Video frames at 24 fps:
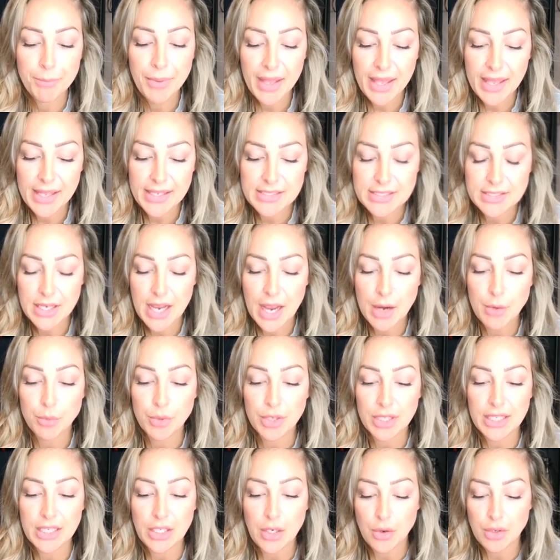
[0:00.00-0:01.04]
But I
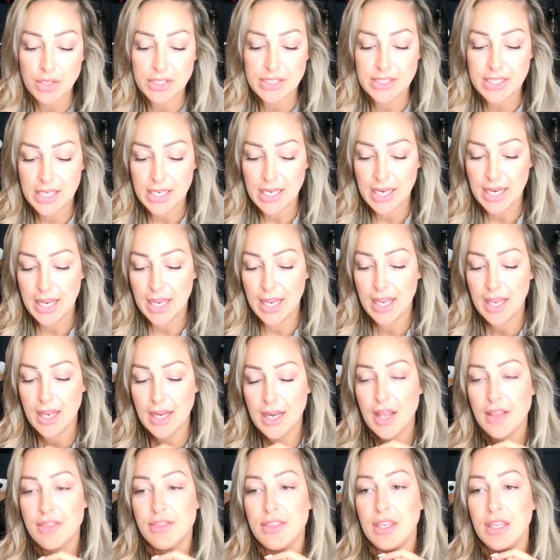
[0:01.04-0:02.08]
really noticed it
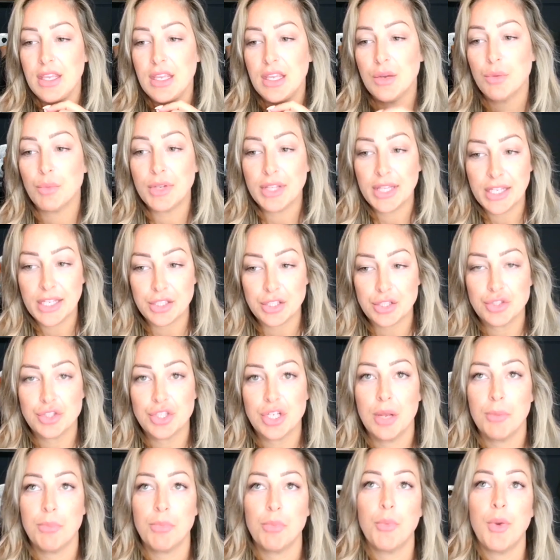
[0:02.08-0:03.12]
in the
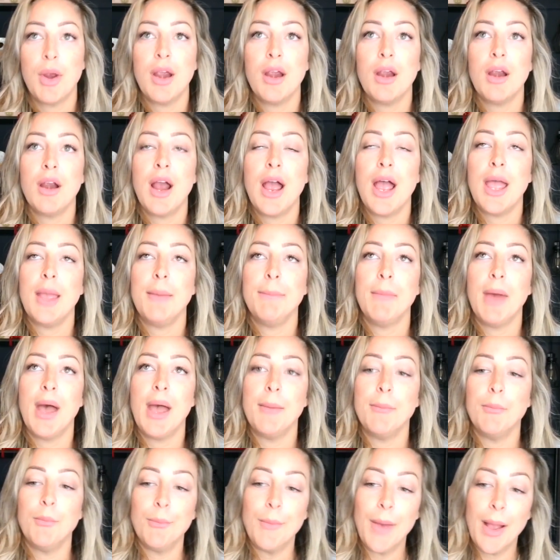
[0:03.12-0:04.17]
relationship where
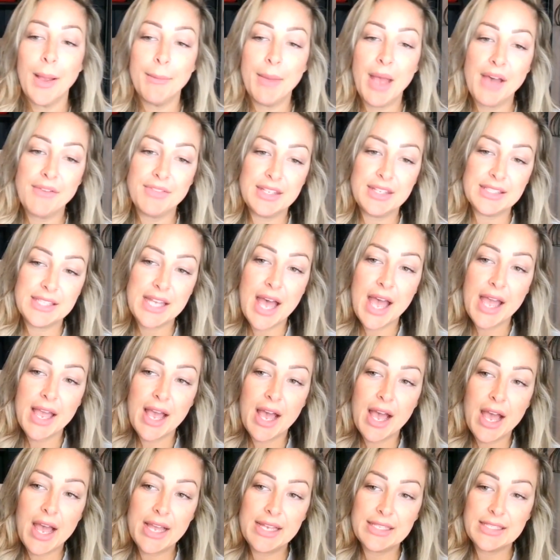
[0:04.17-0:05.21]
I'm have these high
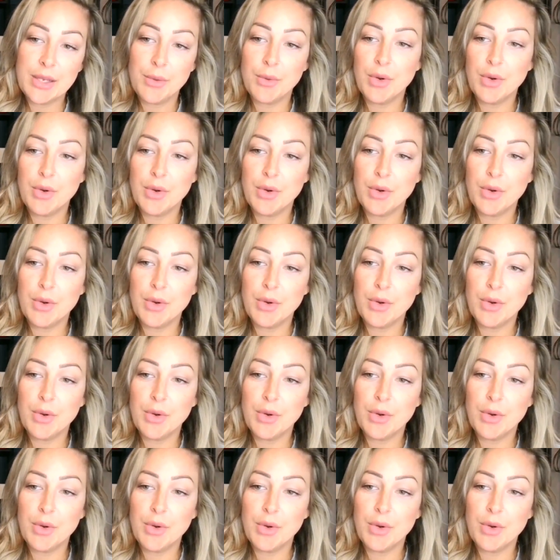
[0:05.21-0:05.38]
highs.